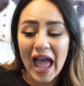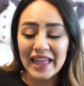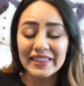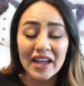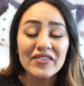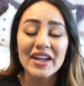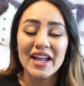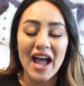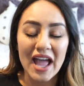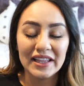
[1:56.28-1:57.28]
I love
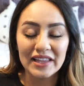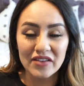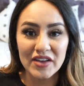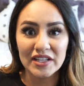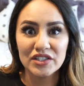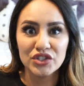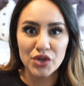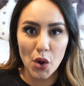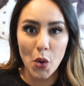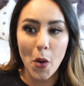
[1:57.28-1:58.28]
it. I love it
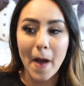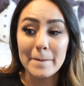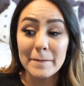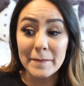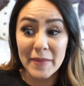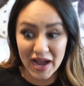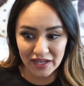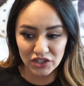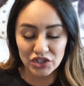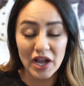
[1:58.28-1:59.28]
so
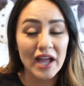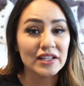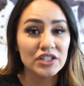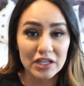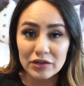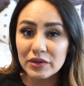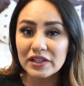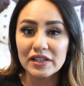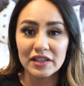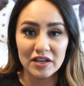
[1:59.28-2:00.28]
much. I
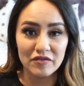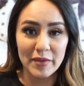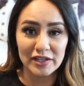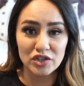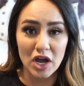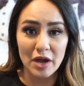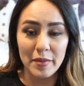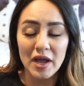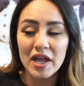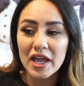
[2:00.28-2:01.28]
genuinely love my
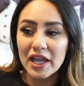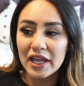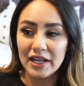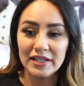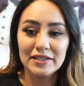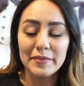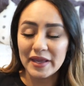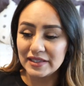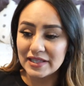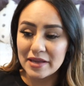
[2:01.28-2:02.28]
job. It is
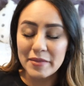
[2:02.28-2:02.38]
amazing.